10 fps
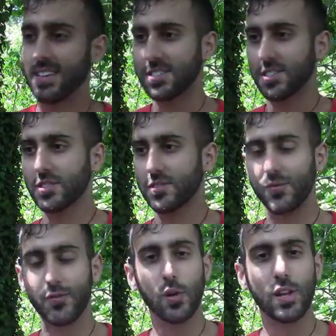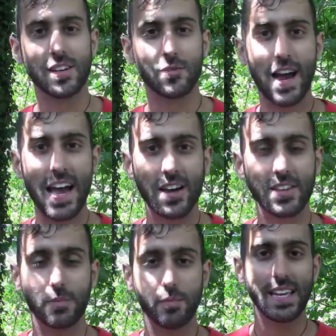just fooling around
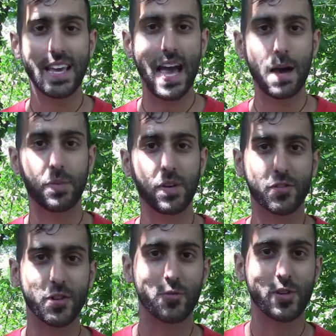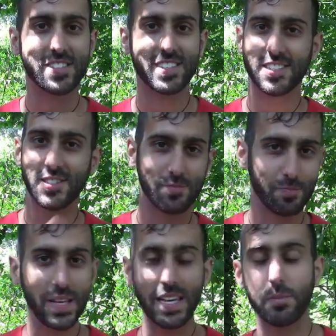and happy for no reason, just
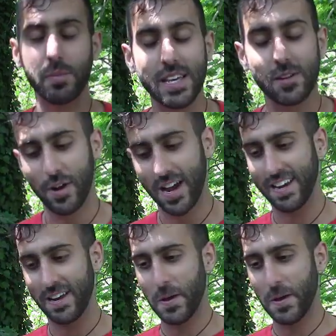being me, right?